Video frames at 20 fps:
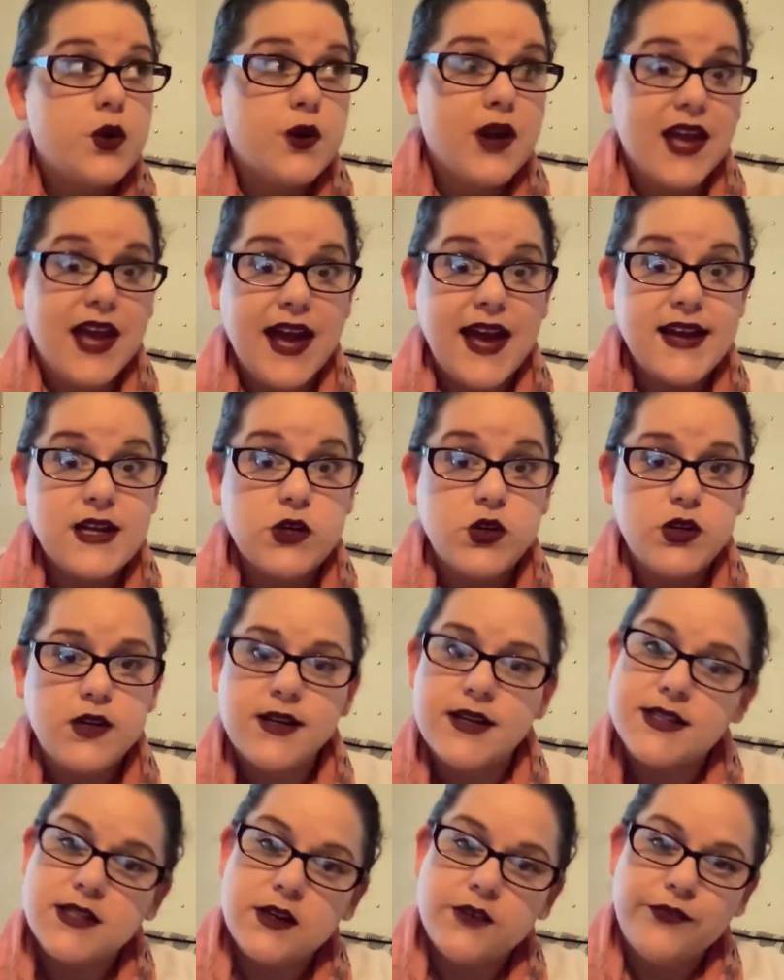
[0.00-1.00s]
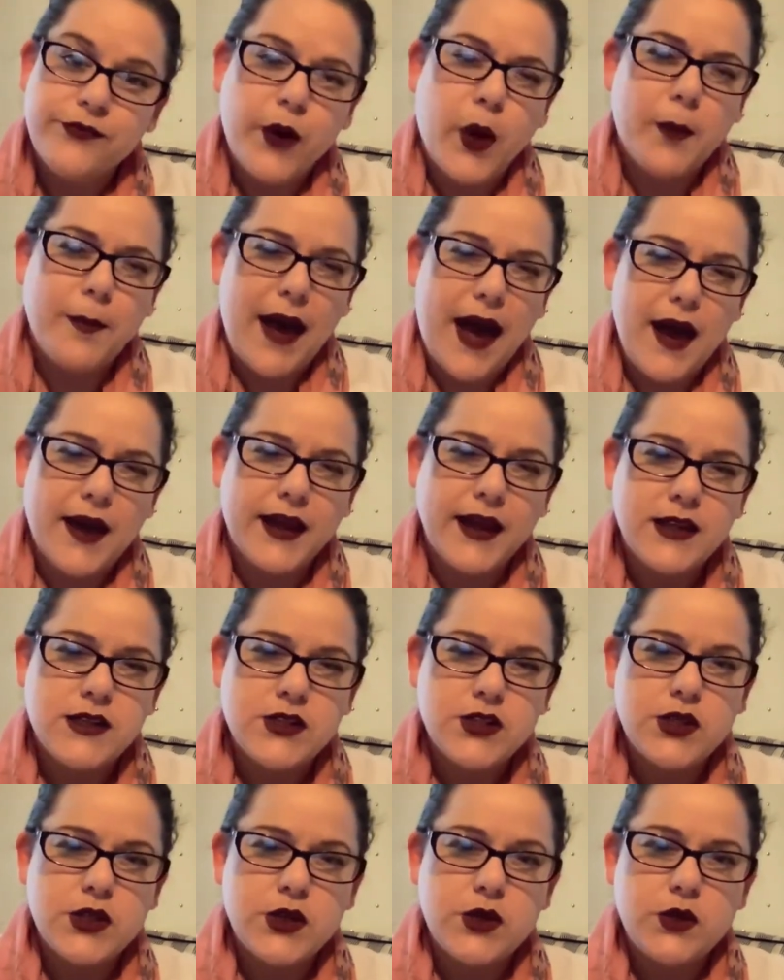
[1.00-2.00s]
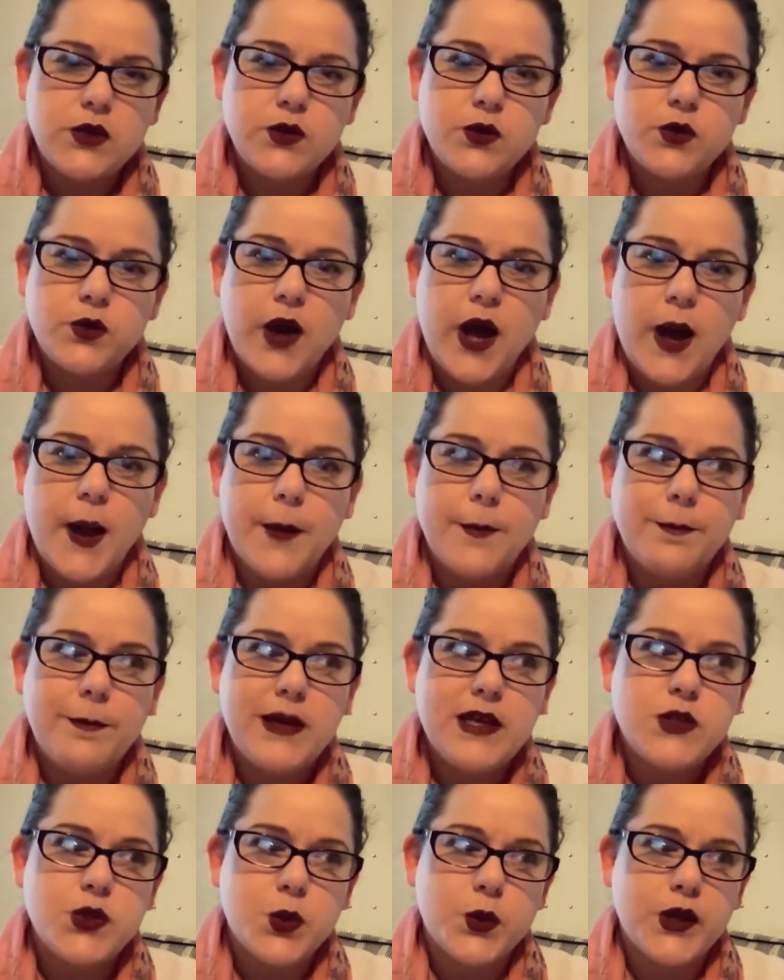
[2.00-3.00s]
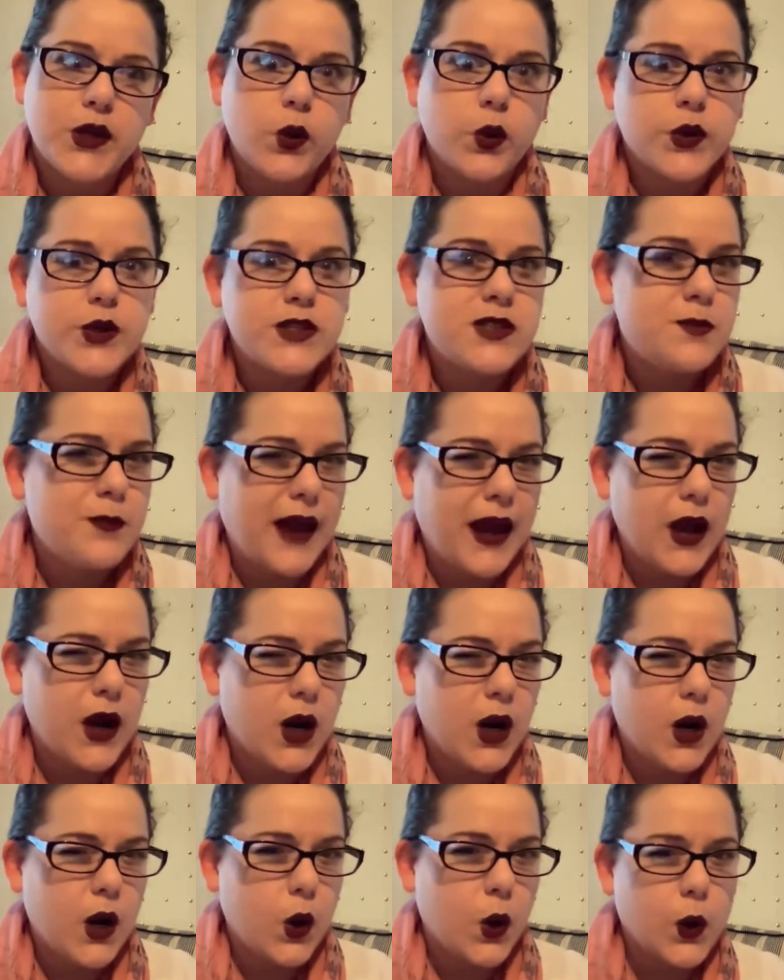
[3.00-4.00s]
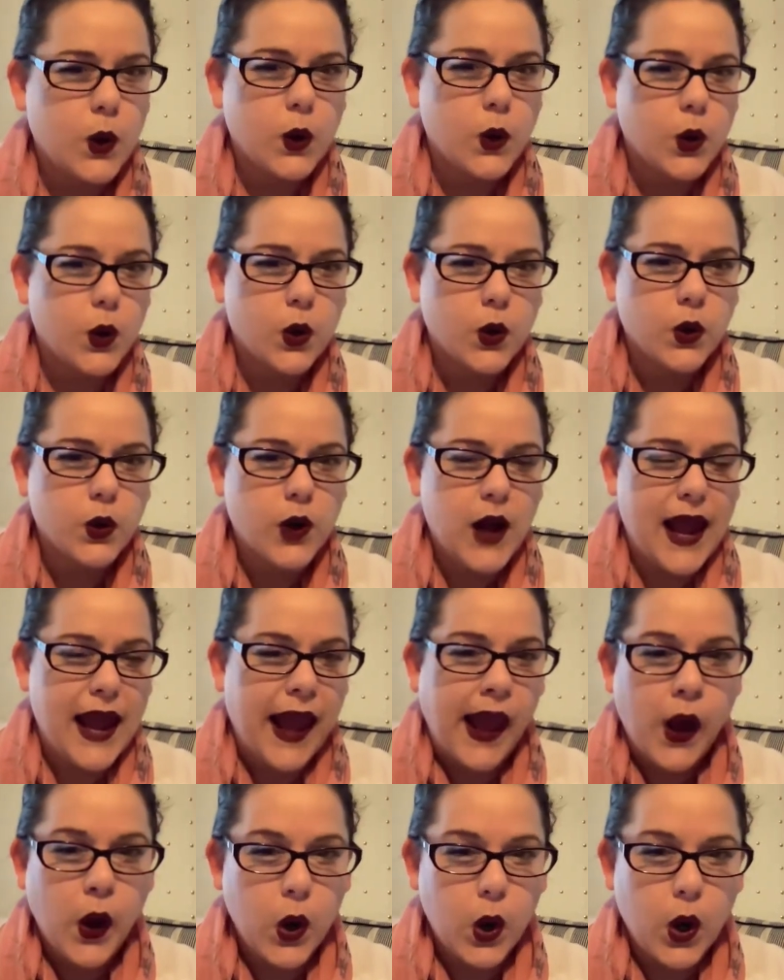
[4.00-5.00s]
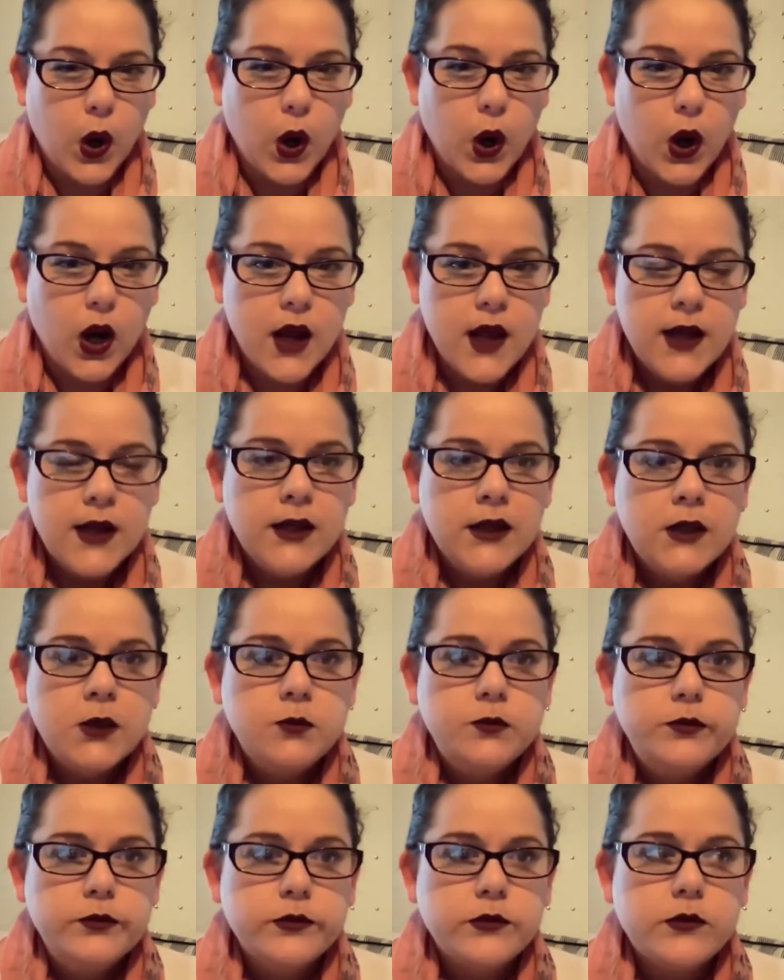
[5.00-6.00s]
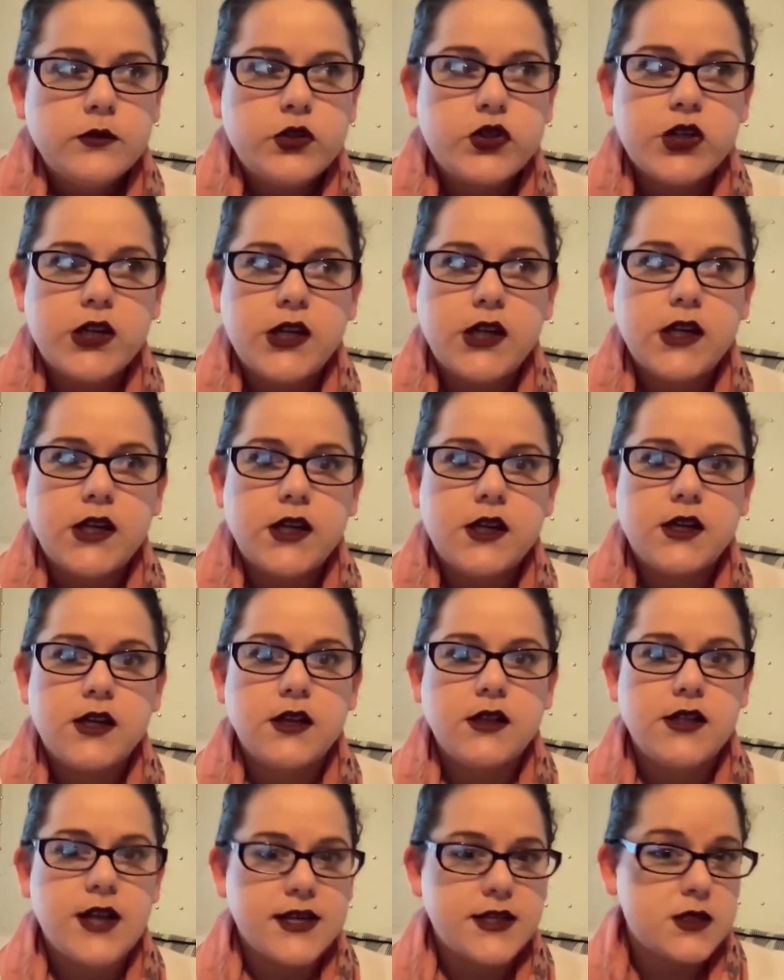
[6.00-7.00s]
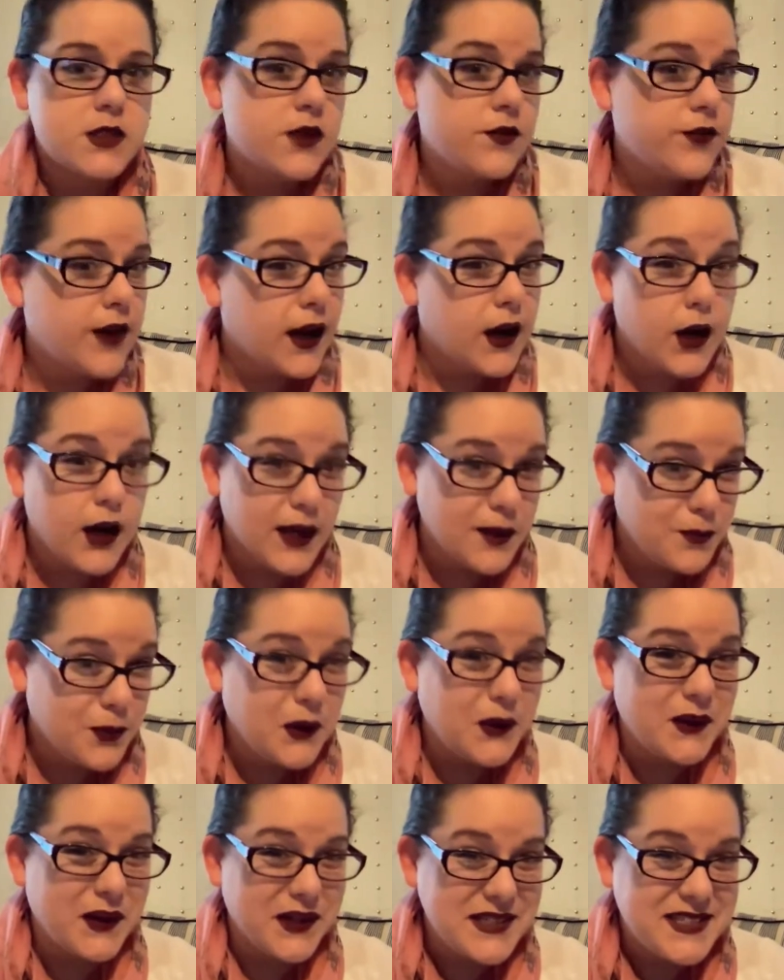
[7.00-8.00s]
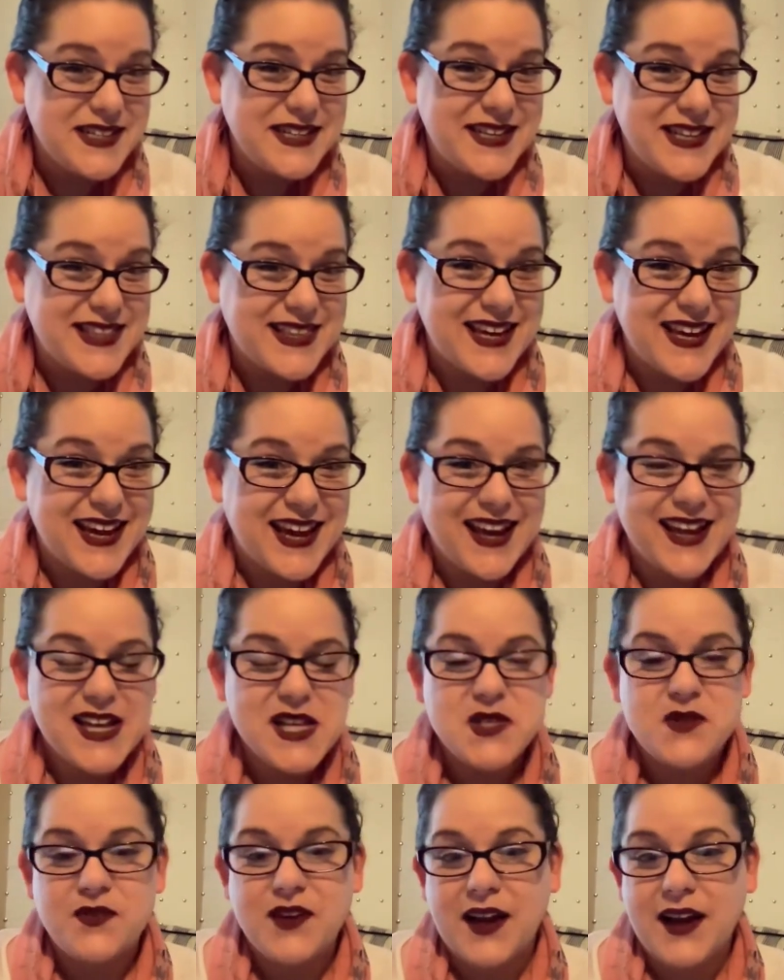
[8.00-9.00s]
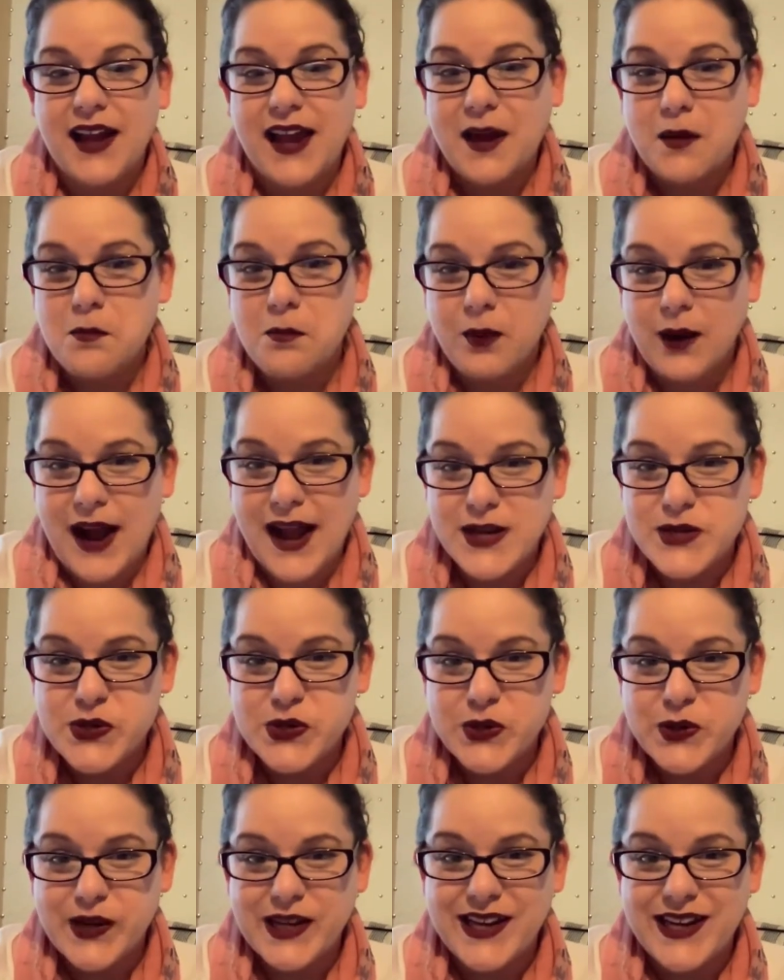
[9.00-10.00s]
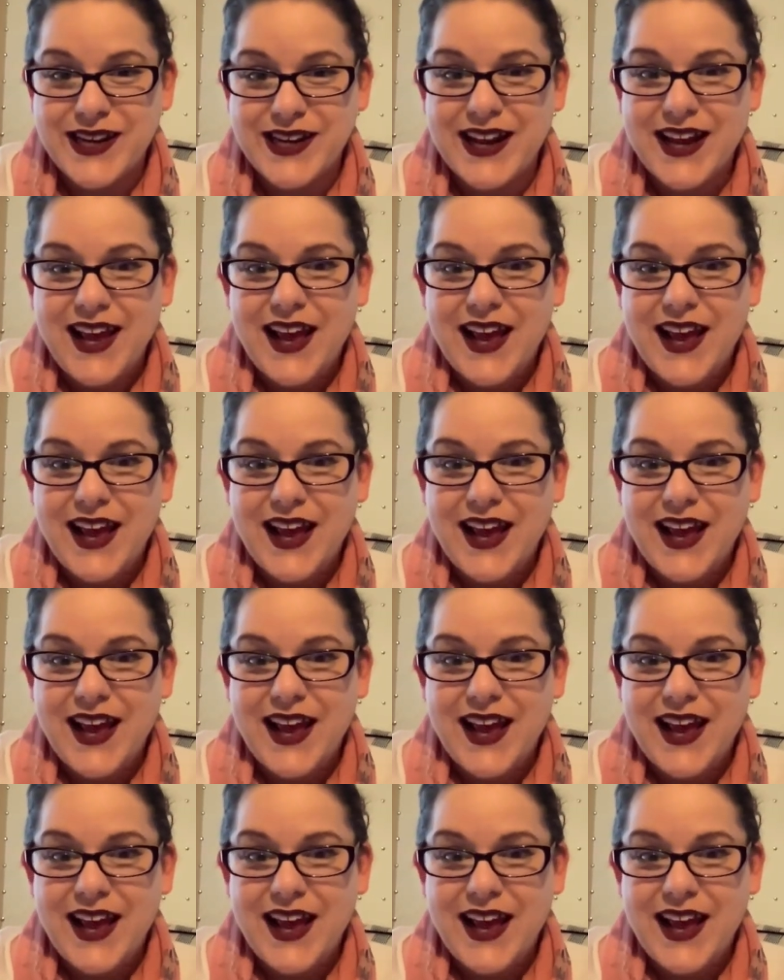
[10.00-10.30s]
again, she doesn't fall back into misery or despair or anger. She does the very Puritan thing. It's very Anne Bradstreet